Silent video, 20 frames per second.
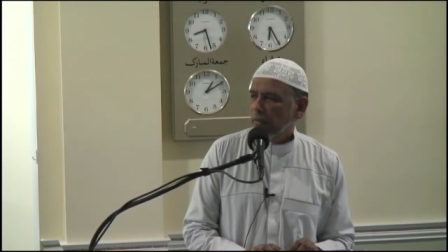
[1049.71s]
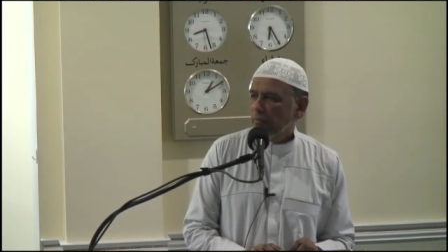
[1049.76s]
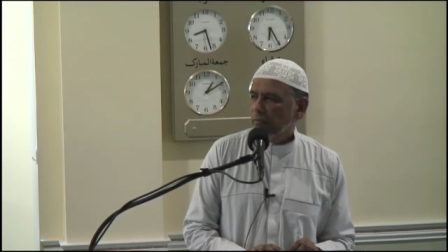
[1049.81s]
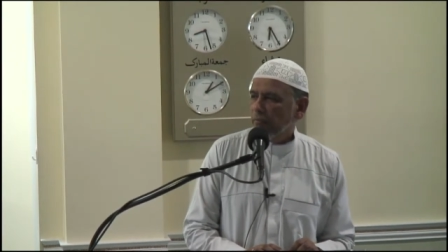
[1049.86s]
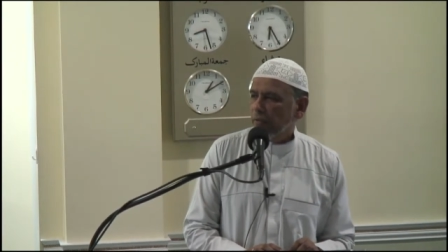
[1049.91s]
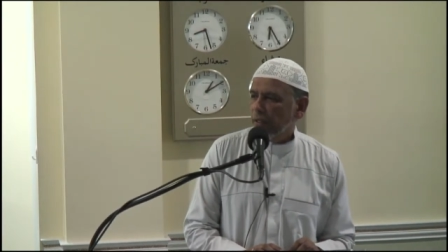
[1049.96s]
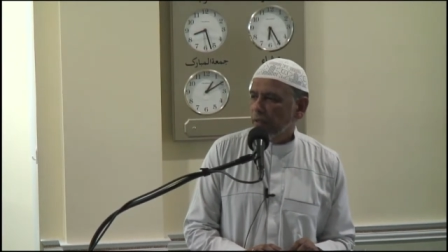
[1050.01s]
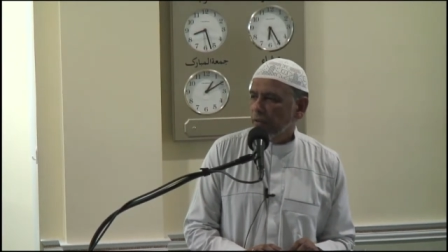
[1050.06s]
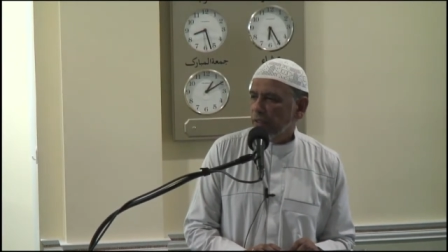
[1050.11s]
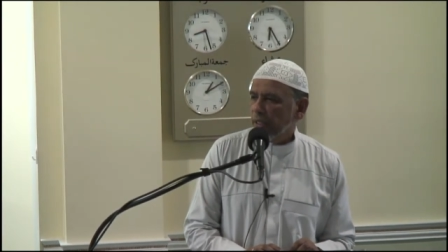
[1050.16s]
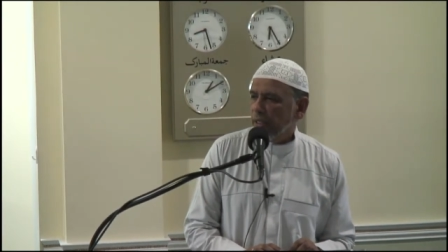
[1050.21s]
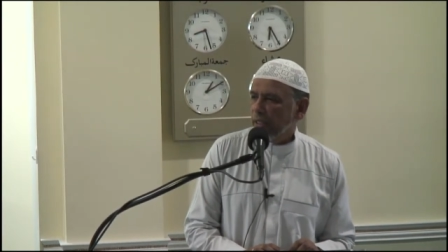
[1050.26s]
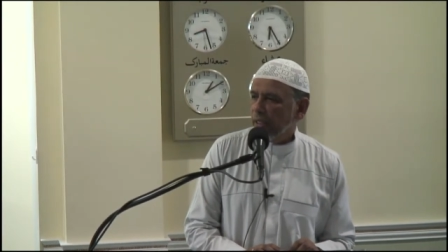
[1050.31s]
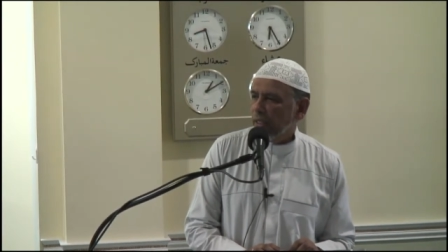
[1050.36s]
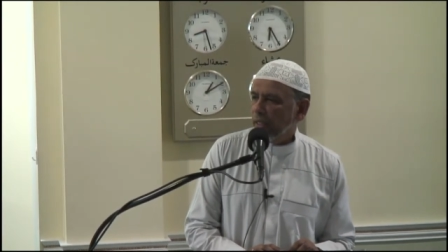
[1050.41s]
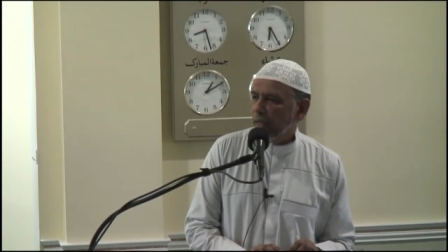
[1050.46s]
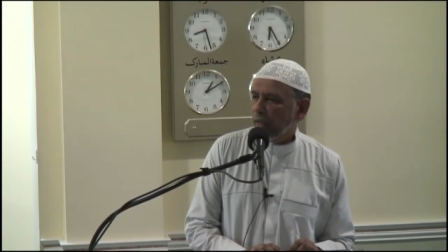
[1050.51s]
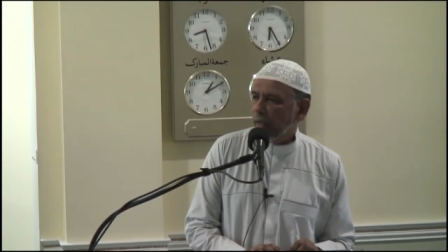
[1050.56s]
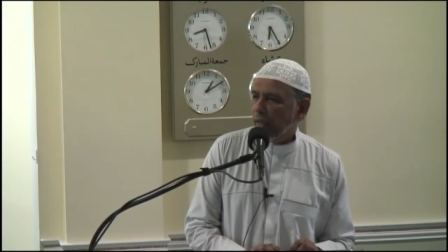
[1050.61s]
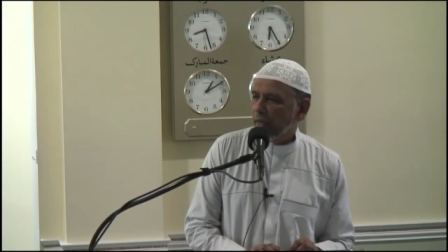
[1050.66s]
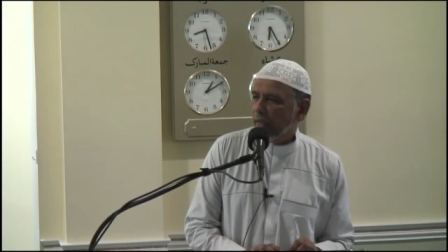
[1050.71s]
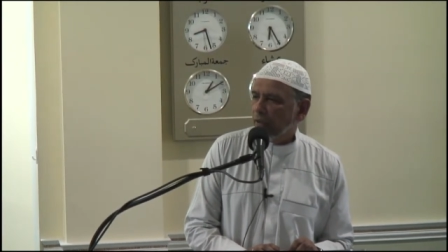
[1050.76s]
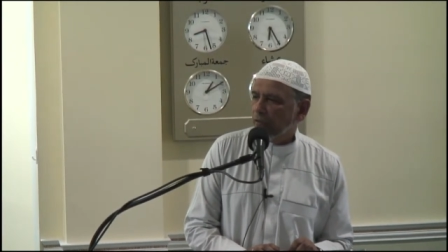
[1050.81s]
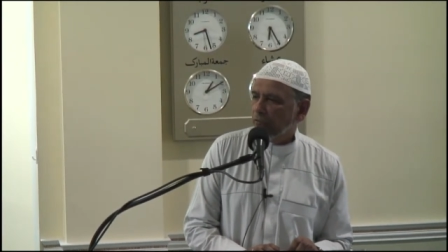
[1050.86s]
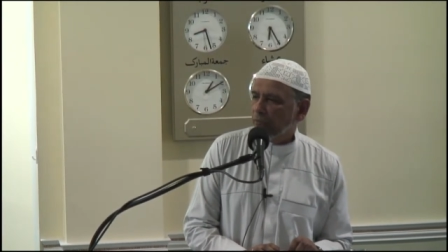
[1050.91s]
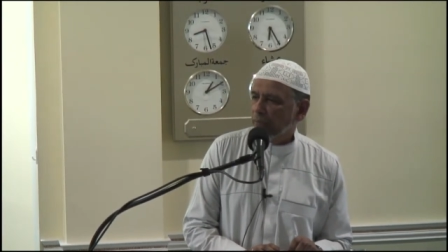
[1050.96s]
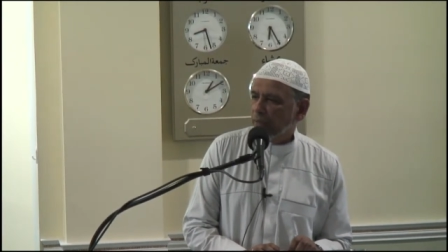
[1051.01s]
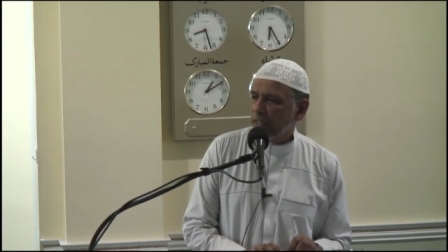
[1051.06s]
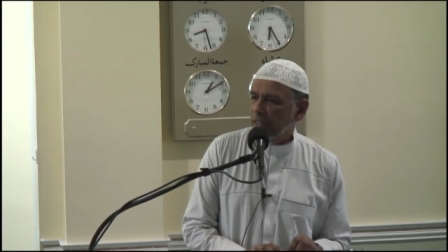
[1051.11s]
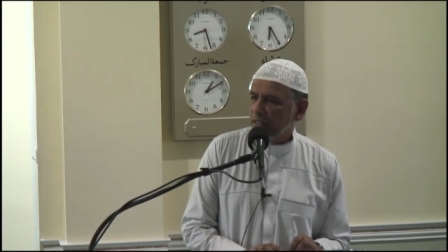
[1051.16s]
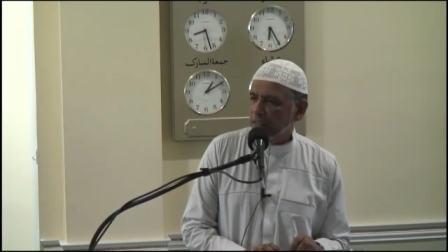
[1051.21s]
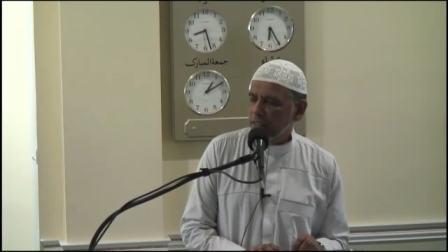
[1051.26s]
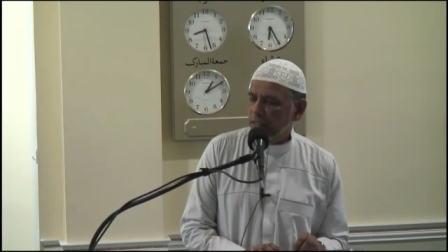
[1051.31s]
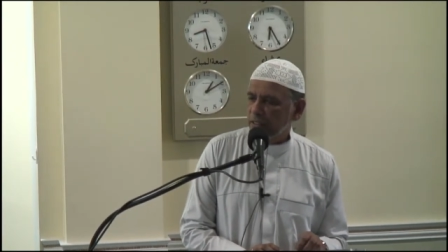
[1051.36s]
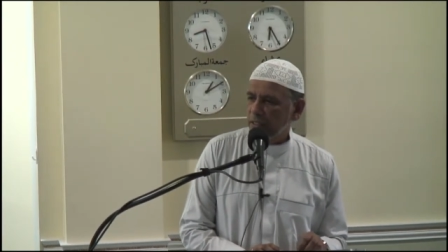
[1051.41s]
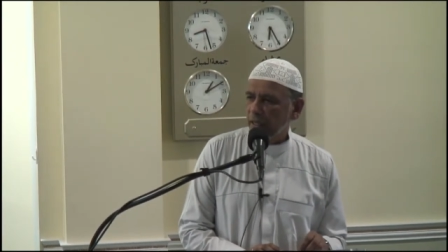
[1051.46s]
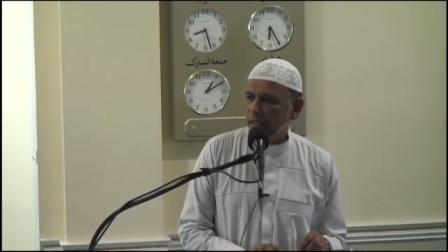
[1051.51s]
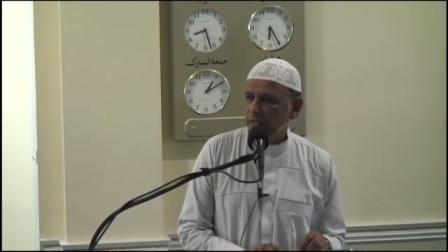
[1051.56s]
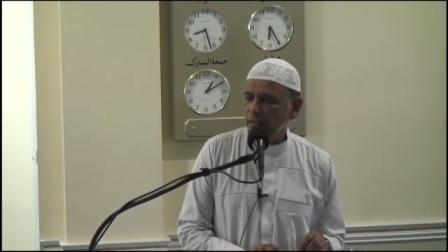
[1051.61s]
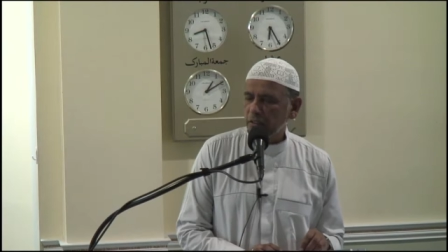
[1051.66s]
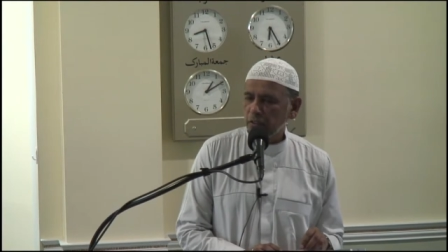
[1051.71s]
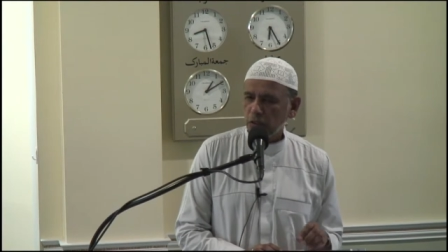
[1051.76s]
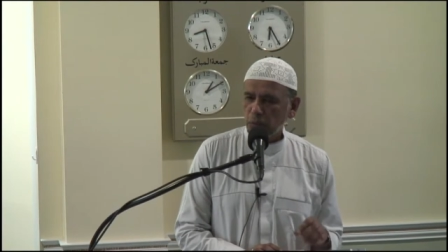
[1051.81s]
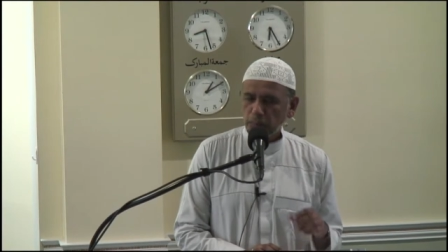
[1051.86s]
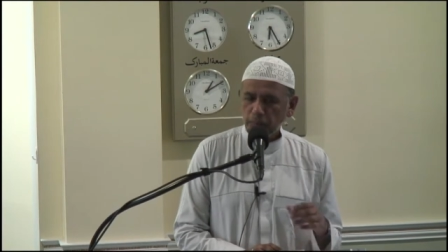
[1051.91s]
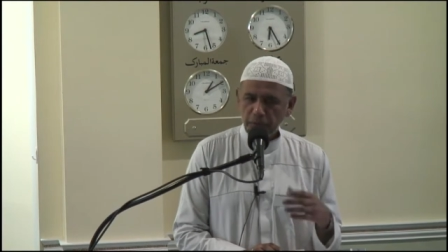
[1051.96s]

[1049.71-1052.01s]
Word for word: Verily, I have been sent to